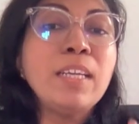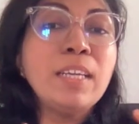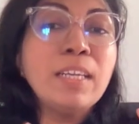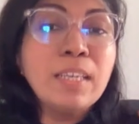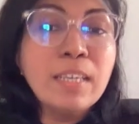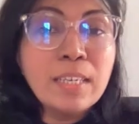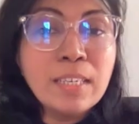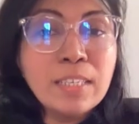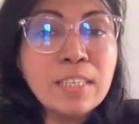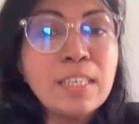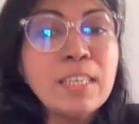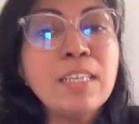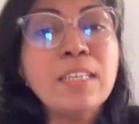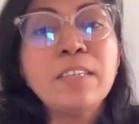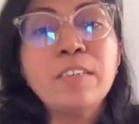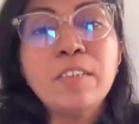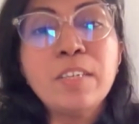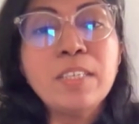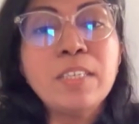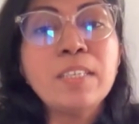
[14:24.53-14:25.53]
English
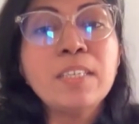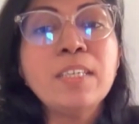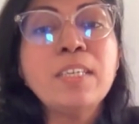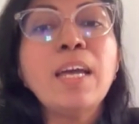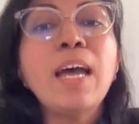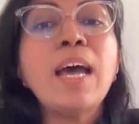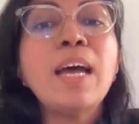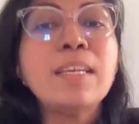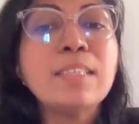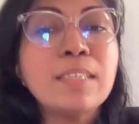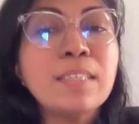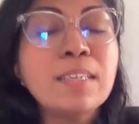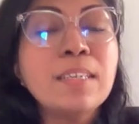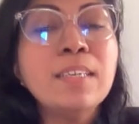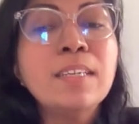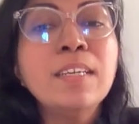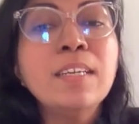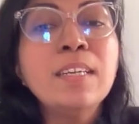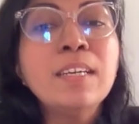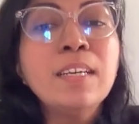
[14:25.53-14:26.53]
literature as
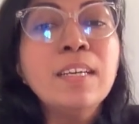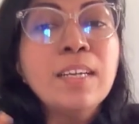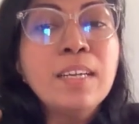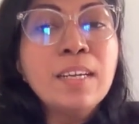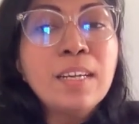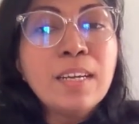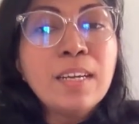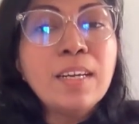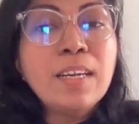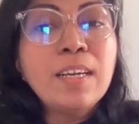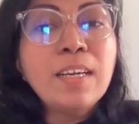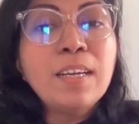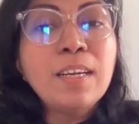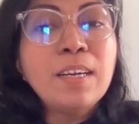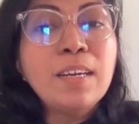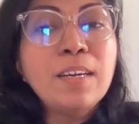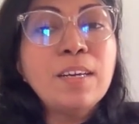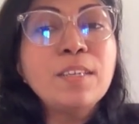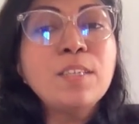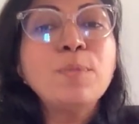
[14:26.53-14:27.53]

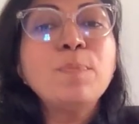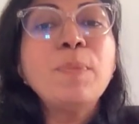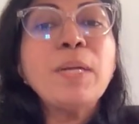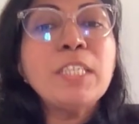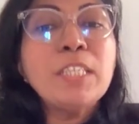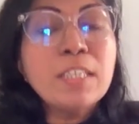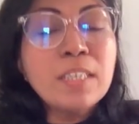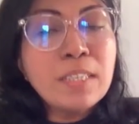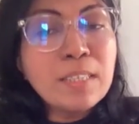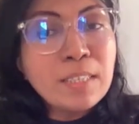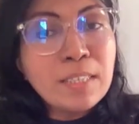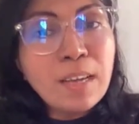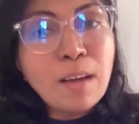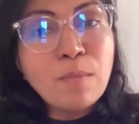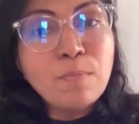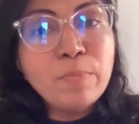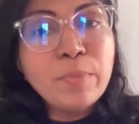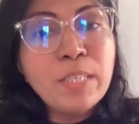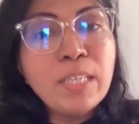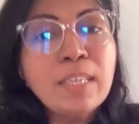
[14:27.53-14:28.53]
a special
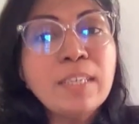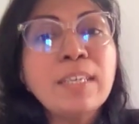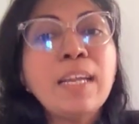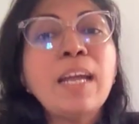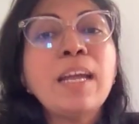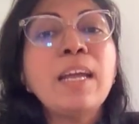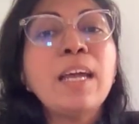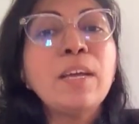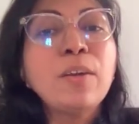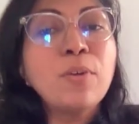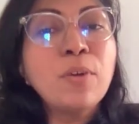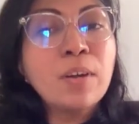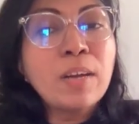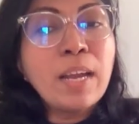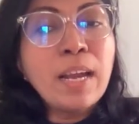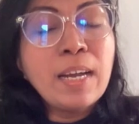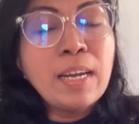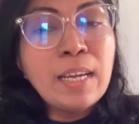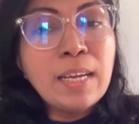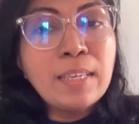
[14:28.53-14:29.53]
subject and I got
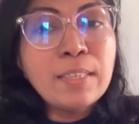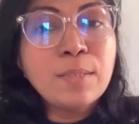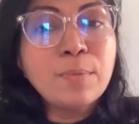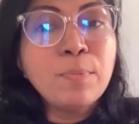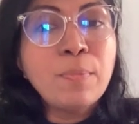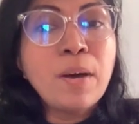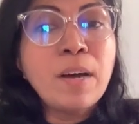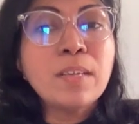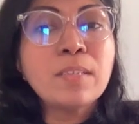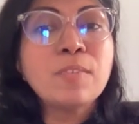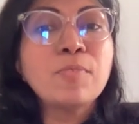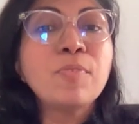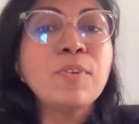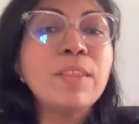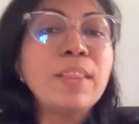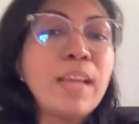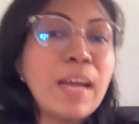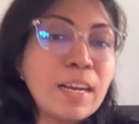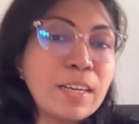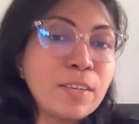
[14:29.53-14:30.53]
an S pass for
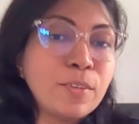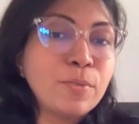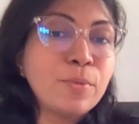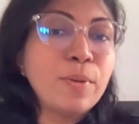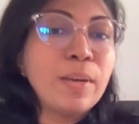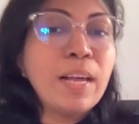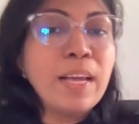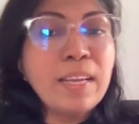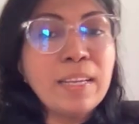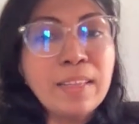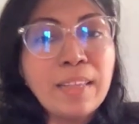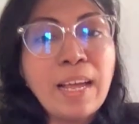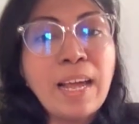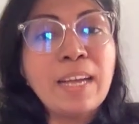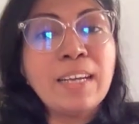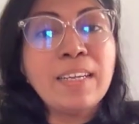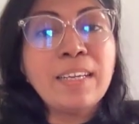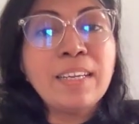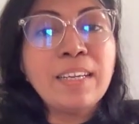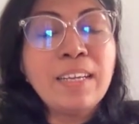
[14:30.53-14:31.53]
that too, like
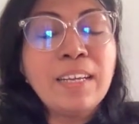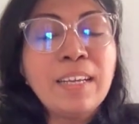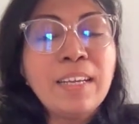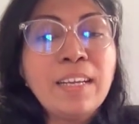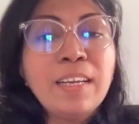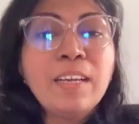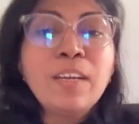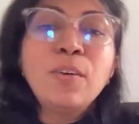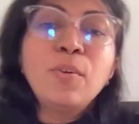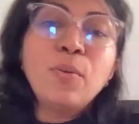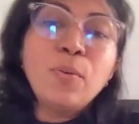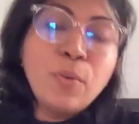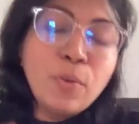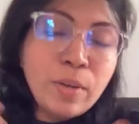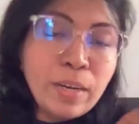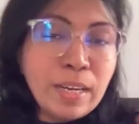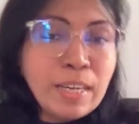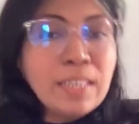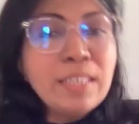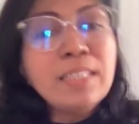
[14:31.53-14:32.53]
that. Or
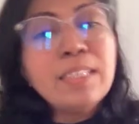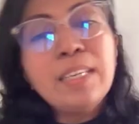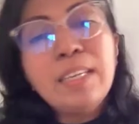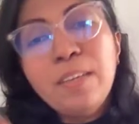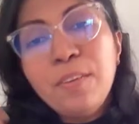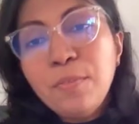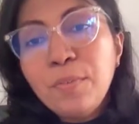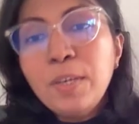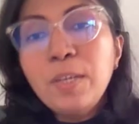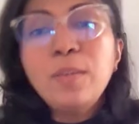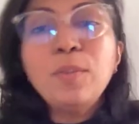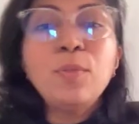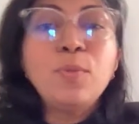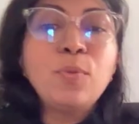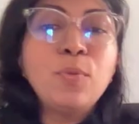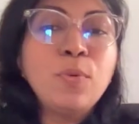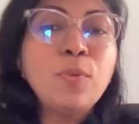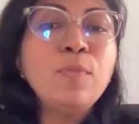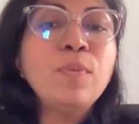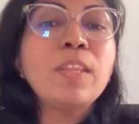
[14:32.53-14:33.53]
else, even
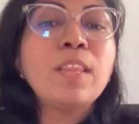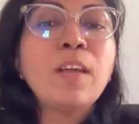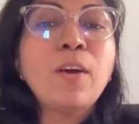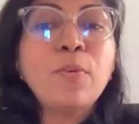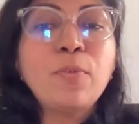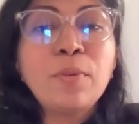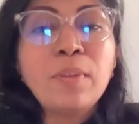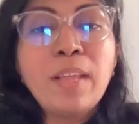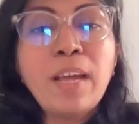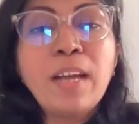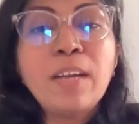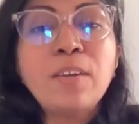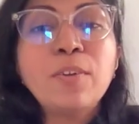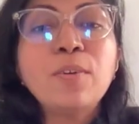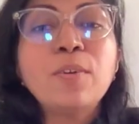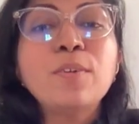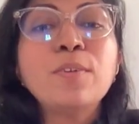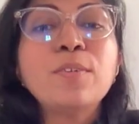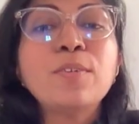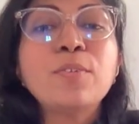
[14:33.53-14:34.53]
though without that
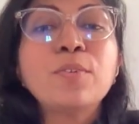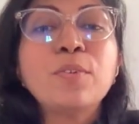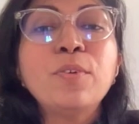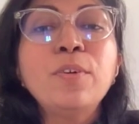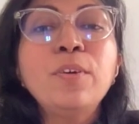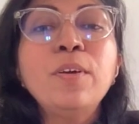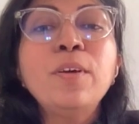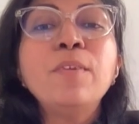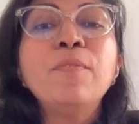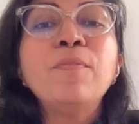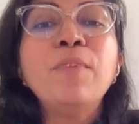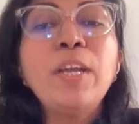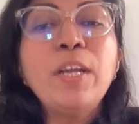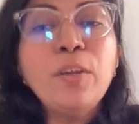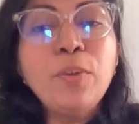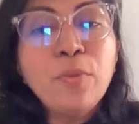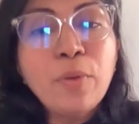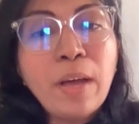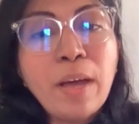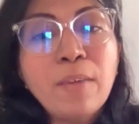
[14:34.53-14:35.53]
also, when
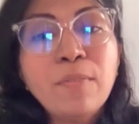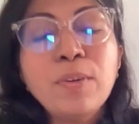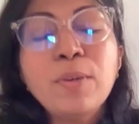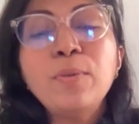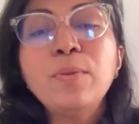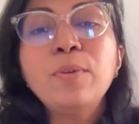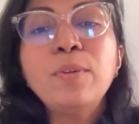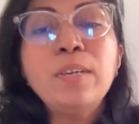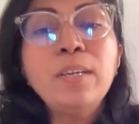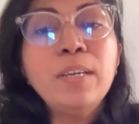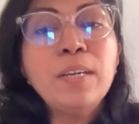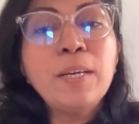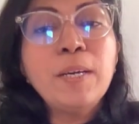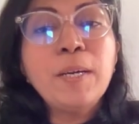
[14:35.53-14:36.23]
you have a good